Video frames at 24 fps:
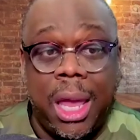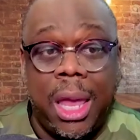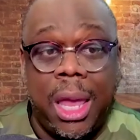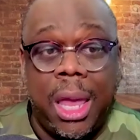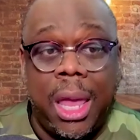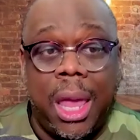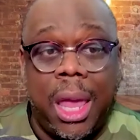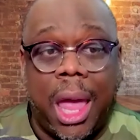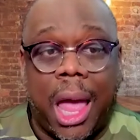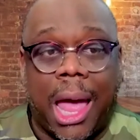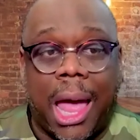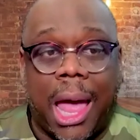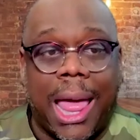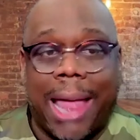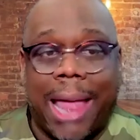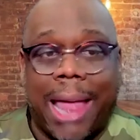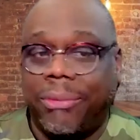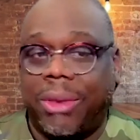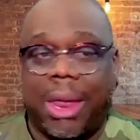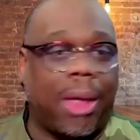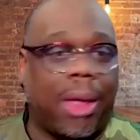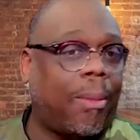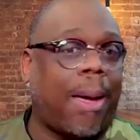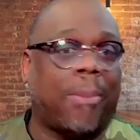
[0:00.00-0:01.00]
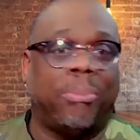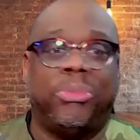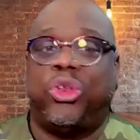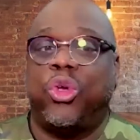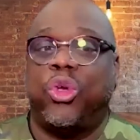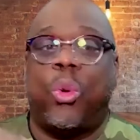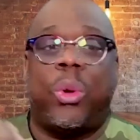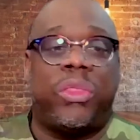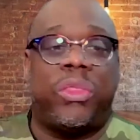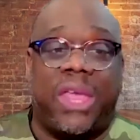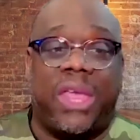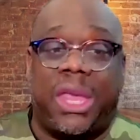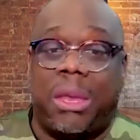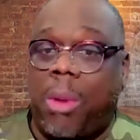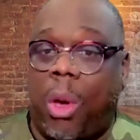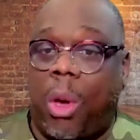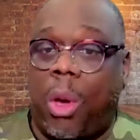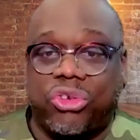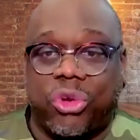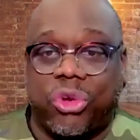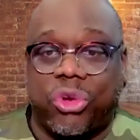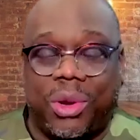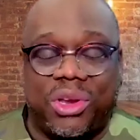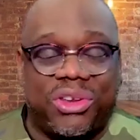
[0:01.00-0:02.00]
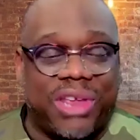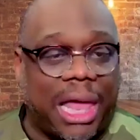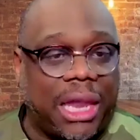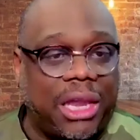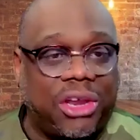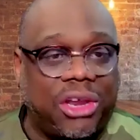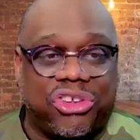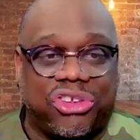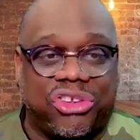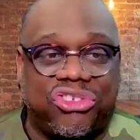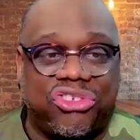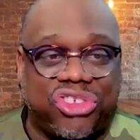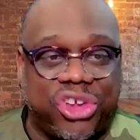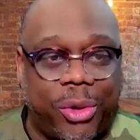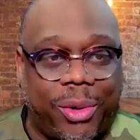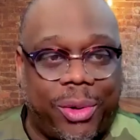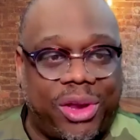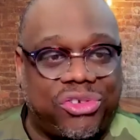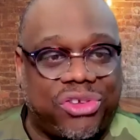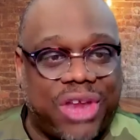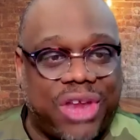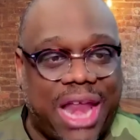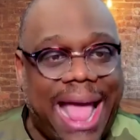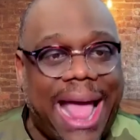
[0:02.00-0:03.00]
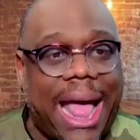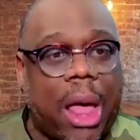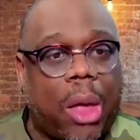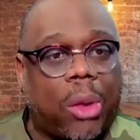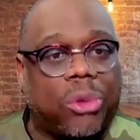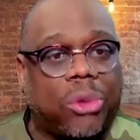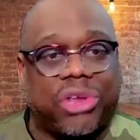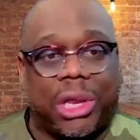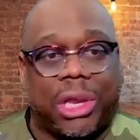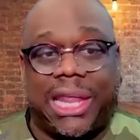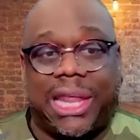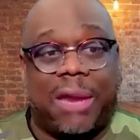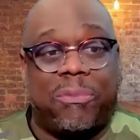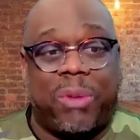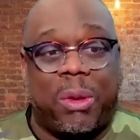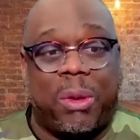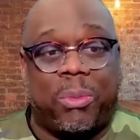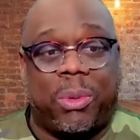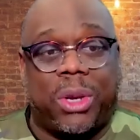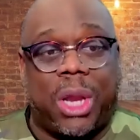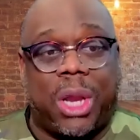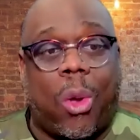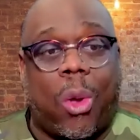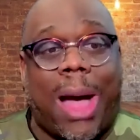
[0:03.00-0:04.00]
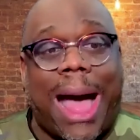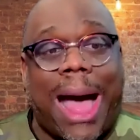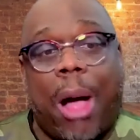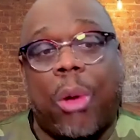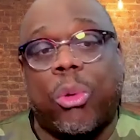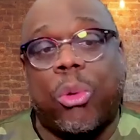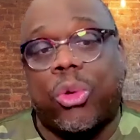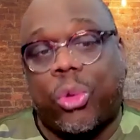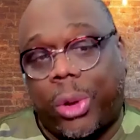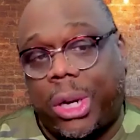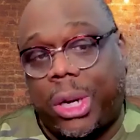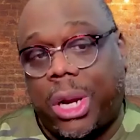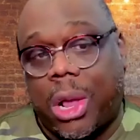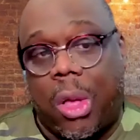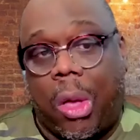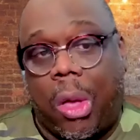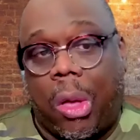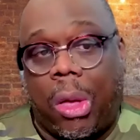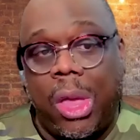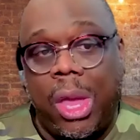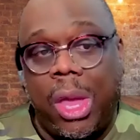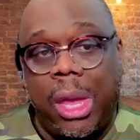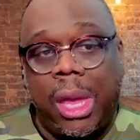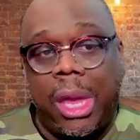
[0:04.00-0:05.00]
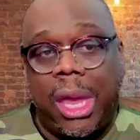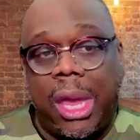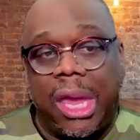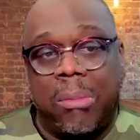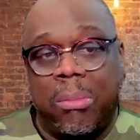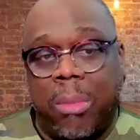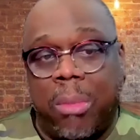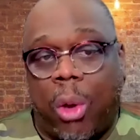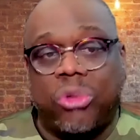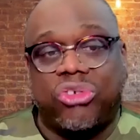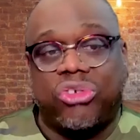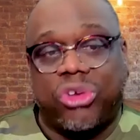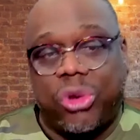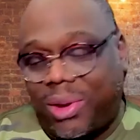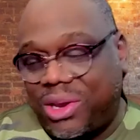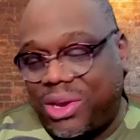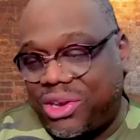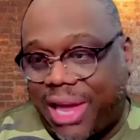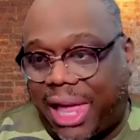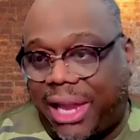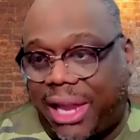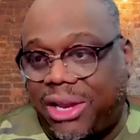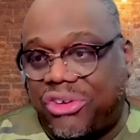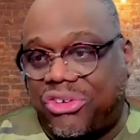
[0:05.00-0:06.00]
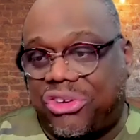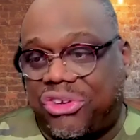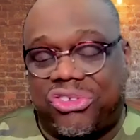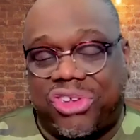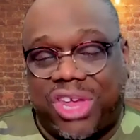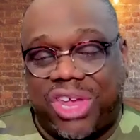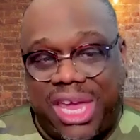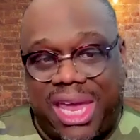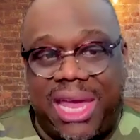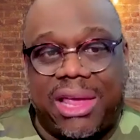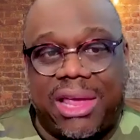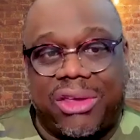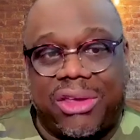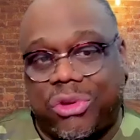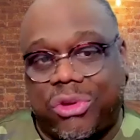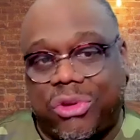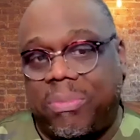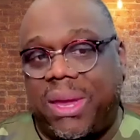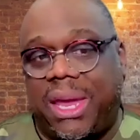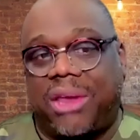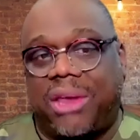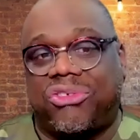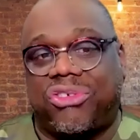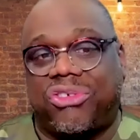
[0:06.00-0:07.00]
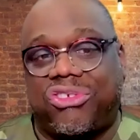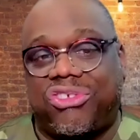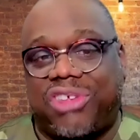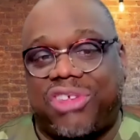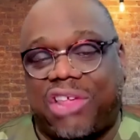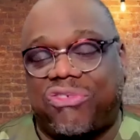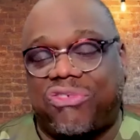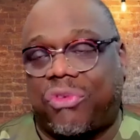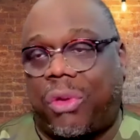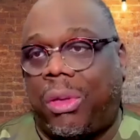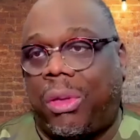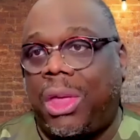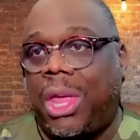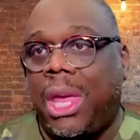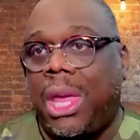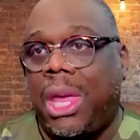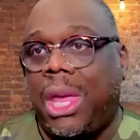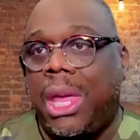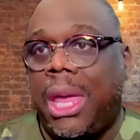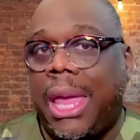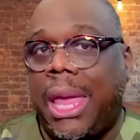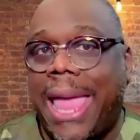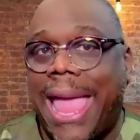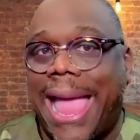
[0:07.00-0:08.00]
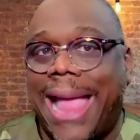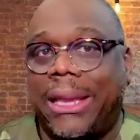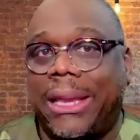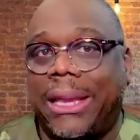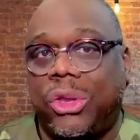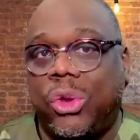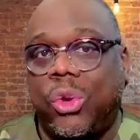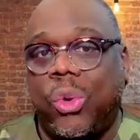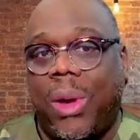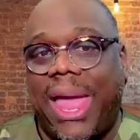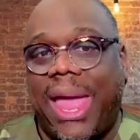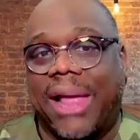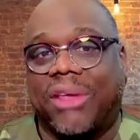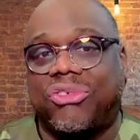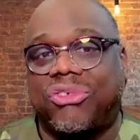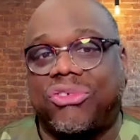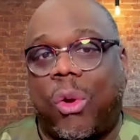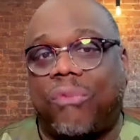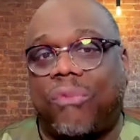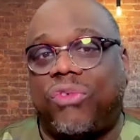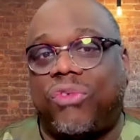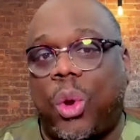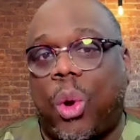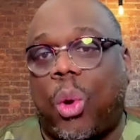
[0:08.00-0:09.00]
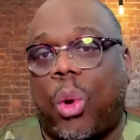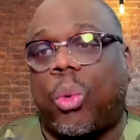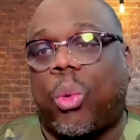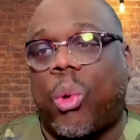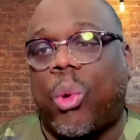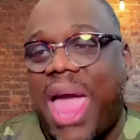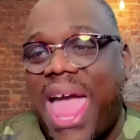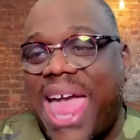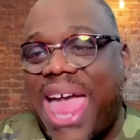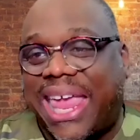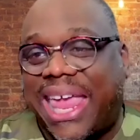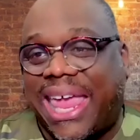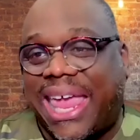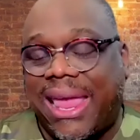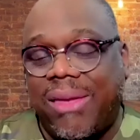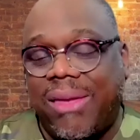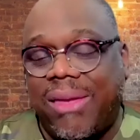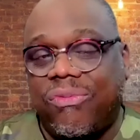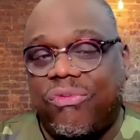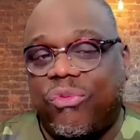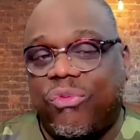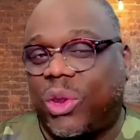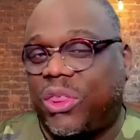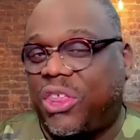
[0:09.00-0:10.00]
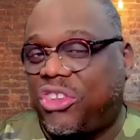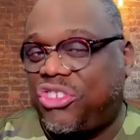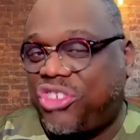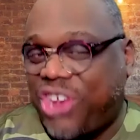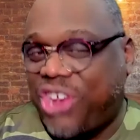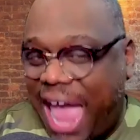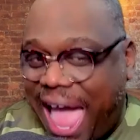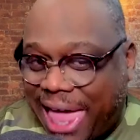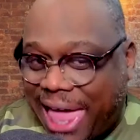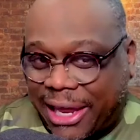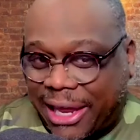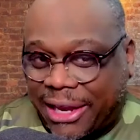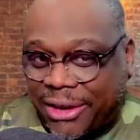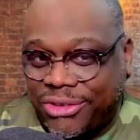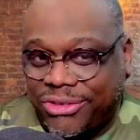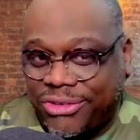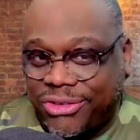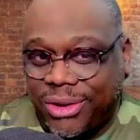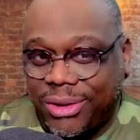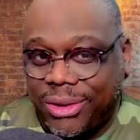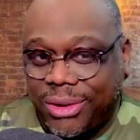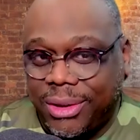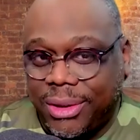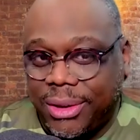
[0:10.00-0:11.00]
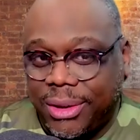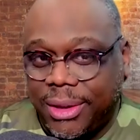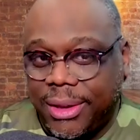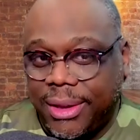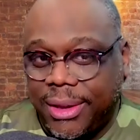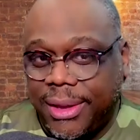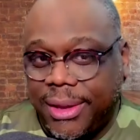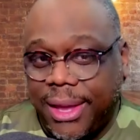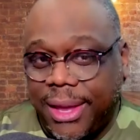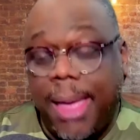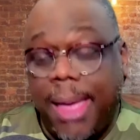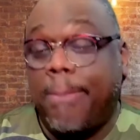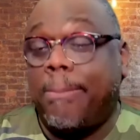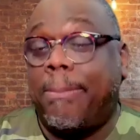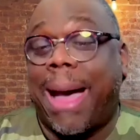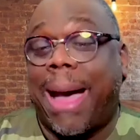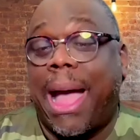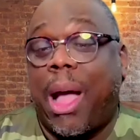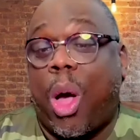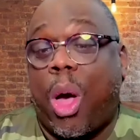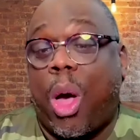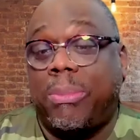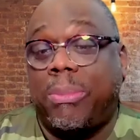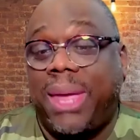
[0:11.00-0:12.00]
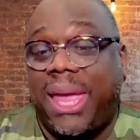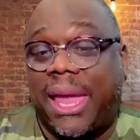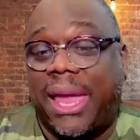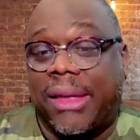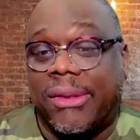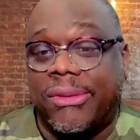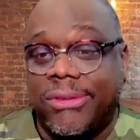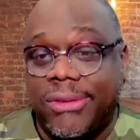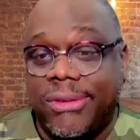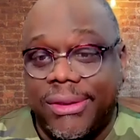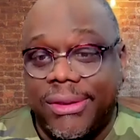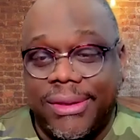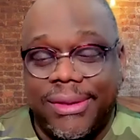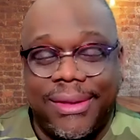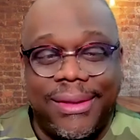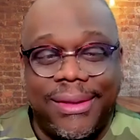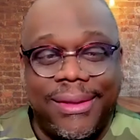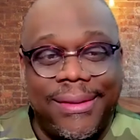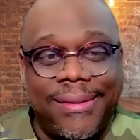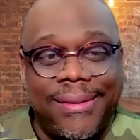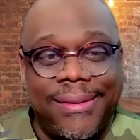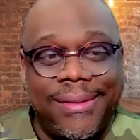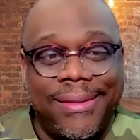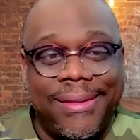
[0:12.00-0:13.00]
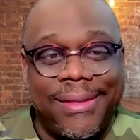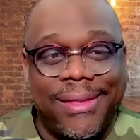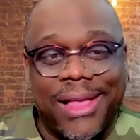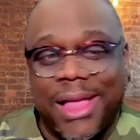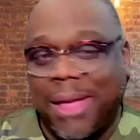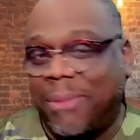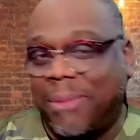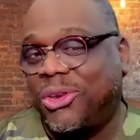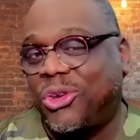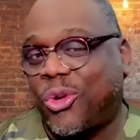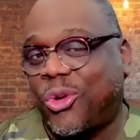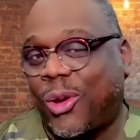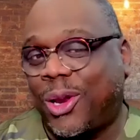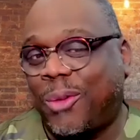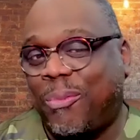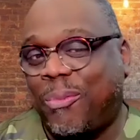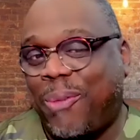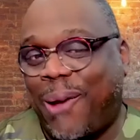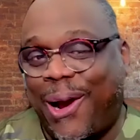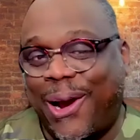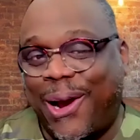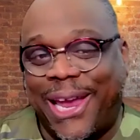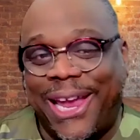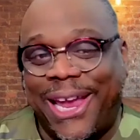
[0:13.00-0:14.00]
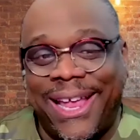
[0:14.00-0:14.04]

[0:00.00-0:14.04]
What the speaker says: I'm doing the emotional intelligence series now to let people know how critical emotional intelligence is to being successful at UX. So if you're ready for the challenge, by all means, come and join the party.